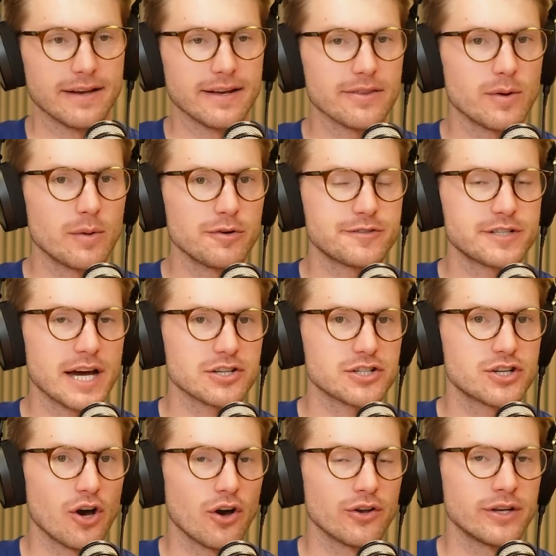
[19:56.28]
another one we've
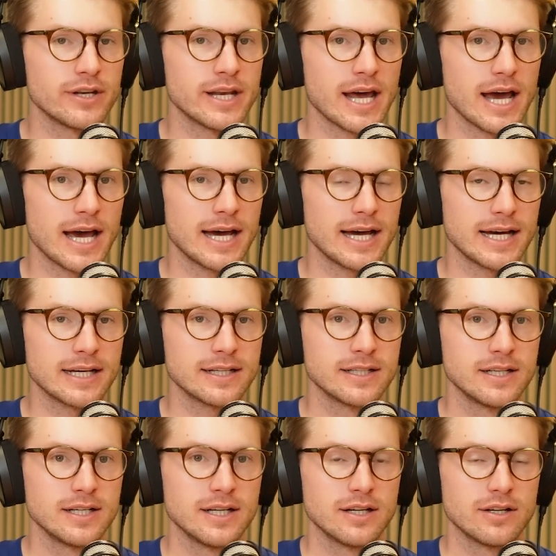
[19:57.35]
touched on
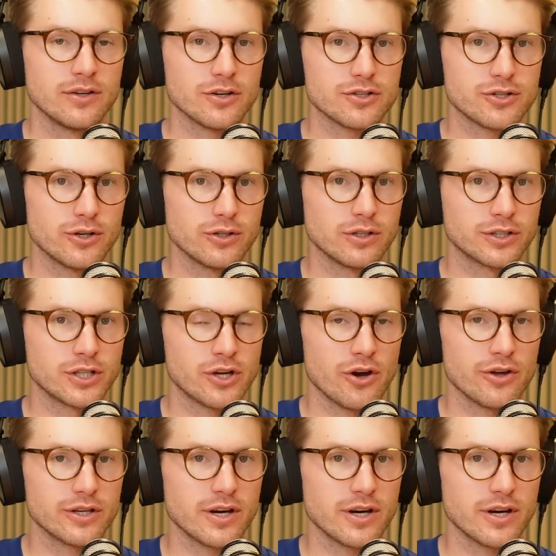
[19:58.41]
not too long ago.